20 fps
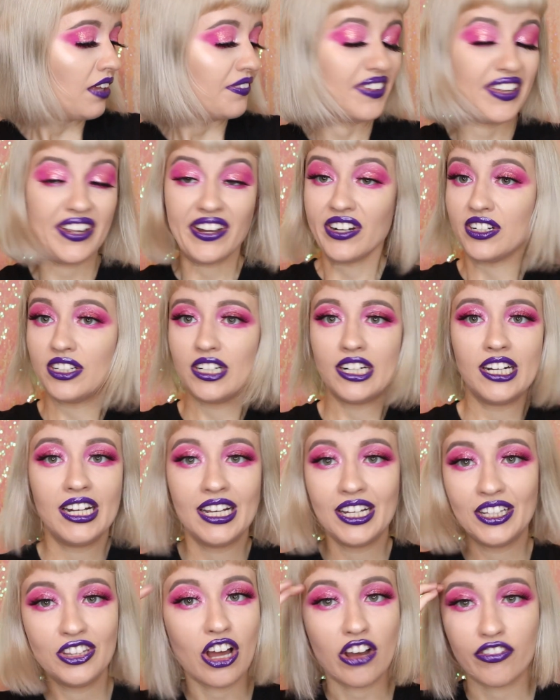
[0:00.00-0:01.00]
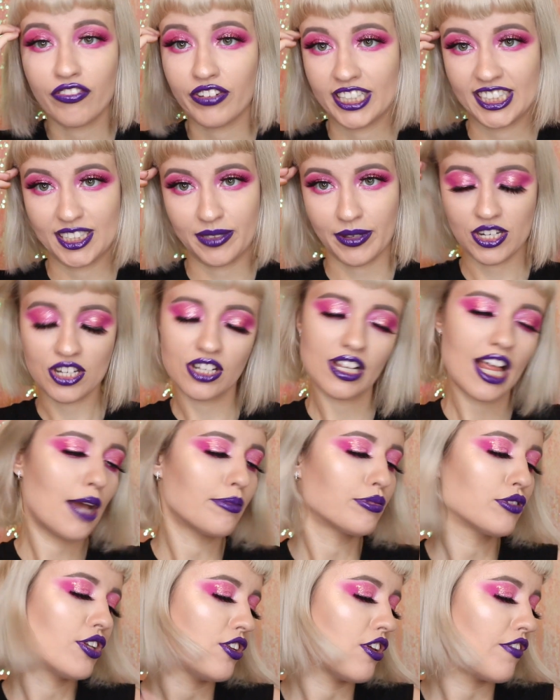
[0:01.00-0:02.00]
They're nothing special,
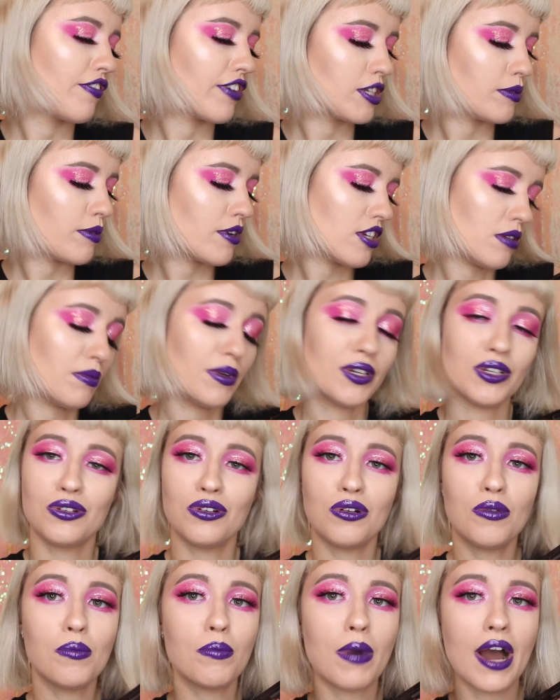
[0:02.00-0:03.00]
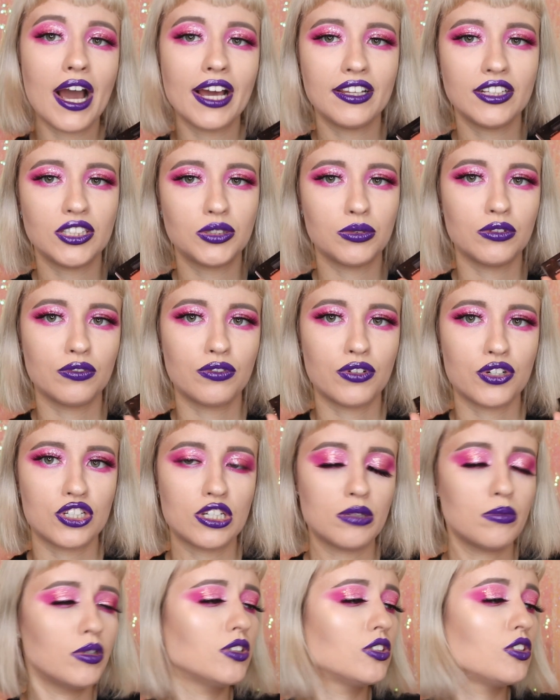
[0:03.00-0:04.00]
absolutely nothing special. But you don't buy this one for
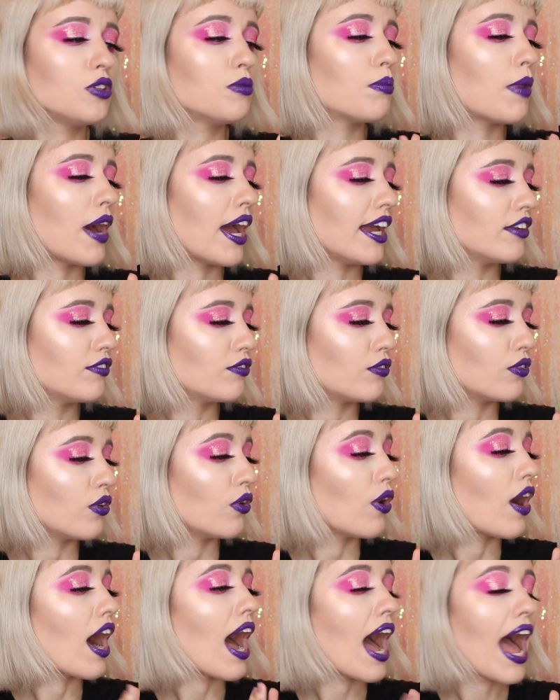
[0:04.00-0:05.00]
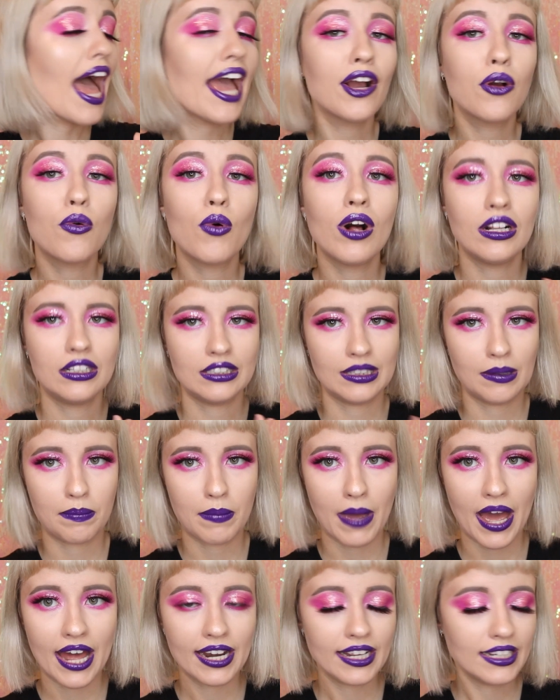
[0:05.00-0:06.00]
shimmers, you buy it for high quality
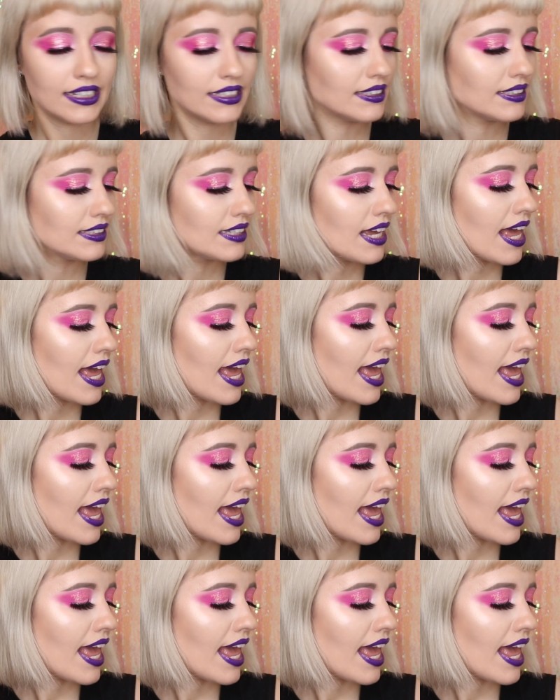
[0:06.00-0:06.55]
mattes.